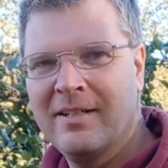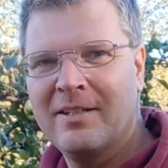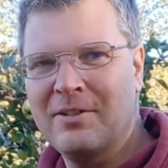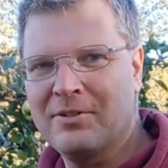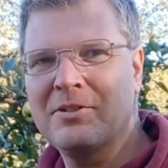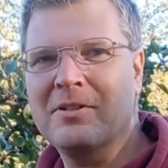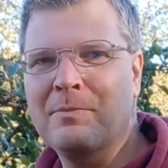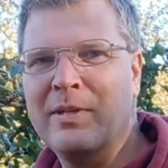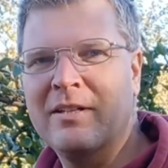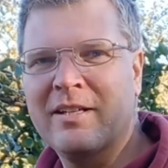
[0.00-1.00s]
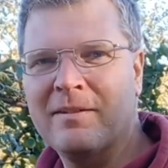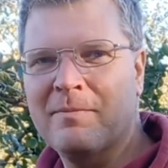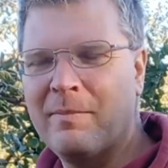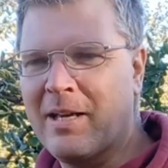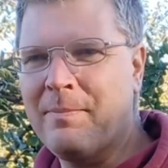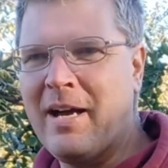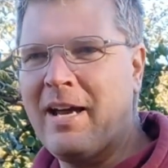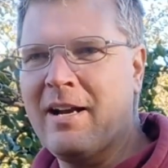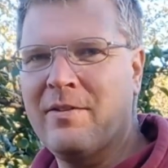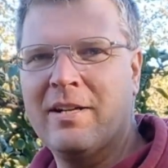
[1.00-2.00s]
You still can peel it, make a pie
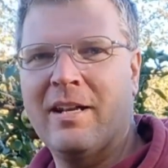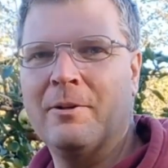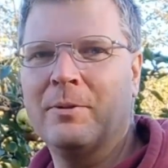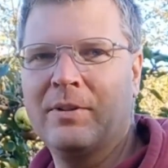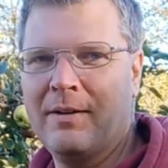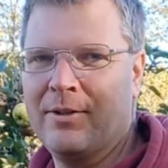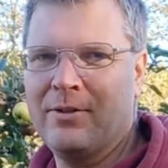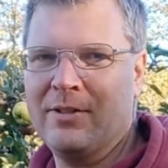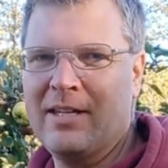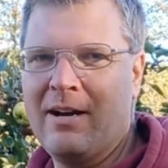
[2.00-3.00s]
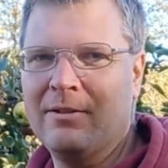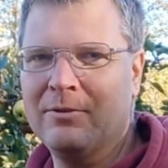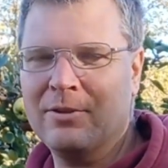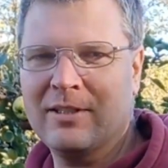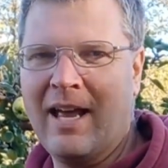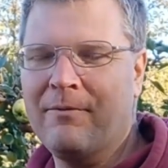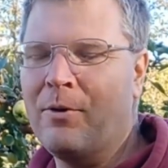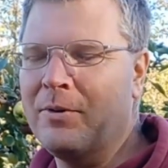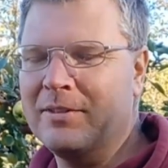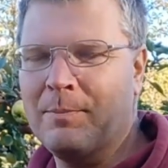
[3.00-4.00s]
out of it, and it will never cook down. It'll just have
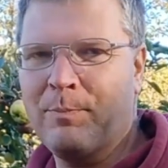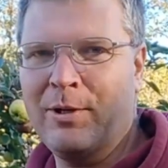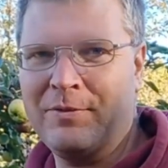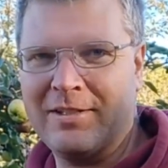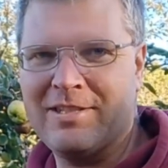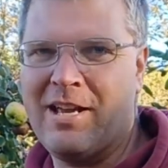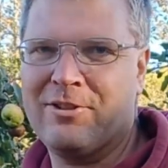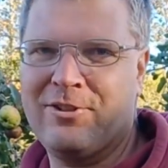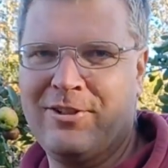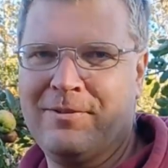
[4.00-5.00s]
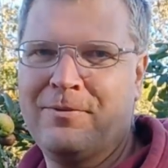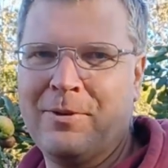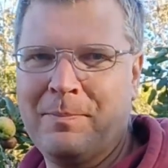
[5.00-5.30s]
always the perfect texture for a